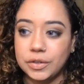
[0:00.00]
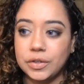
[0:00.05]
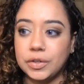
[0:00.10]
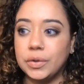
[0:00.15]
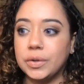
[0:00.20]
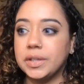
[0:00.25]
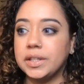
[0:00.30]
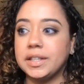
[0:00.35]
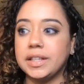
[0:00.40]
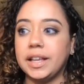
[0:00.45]

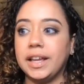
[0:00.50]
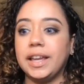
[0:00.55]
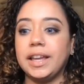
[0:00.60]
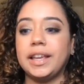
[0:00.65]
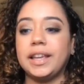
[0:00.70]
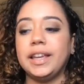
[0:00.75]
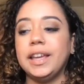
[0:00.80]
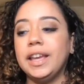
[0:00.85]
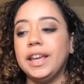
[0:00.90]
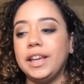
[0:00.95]
So it's
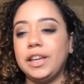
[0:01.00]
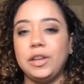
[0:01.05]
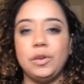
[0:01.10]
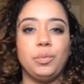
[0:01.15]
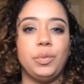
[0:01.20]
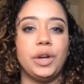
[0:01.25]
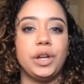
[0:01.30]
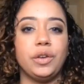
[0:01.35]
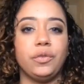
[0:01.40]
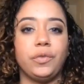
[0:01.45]
like you
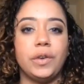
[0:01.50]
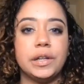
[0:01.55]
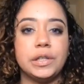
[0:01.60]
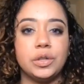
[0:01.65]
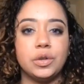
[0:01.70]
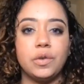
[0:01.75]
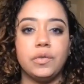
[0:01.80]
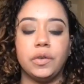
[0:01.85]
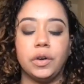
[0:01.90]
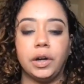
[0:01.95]
bring your friends
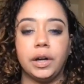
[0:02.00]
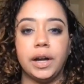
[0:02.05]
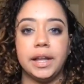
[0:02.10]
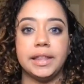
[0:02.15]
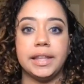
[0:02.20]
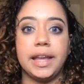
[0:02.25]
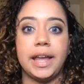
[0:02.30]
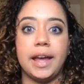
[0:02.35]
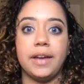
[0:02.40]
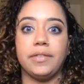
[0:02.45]
over and
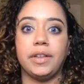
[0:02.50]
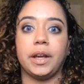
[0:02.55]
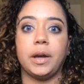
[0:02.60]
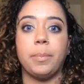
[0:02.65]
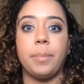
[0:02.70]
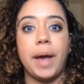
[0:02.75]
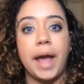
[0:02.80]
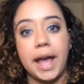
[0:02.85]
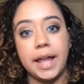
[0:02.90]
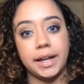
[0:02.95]
they have like a
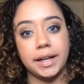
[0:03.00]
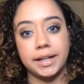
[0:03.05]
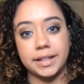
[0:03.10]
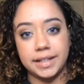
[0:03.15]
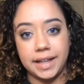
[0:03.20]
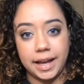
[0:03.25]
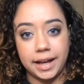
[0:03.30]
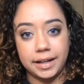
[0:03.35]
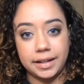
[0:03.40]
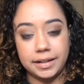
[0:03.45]
panic
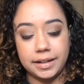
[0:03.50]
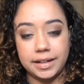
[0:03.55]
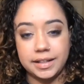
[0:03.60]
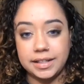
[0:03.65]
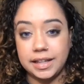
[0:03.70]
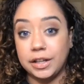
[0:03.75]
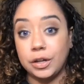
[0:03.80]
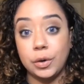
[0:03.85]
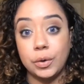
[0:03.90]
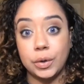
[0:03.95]
attack because
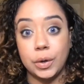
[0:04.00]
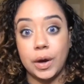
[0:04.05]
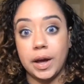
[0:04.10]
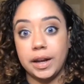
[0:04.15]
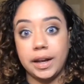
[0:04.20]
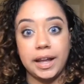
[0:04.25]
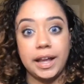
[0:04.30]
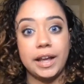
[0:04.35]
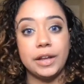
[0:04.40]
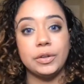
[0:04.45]
they don't know how
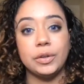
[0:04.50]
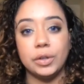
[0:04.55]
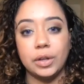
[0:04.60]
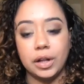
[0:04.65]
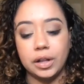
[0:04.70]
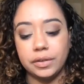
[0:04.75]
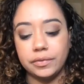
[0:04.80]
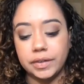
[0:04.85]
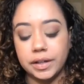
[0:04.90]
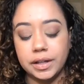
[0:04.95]
to handle
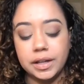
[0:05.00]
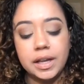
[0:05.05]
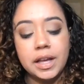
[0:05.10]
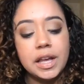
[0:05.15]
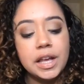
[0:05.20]
all of it.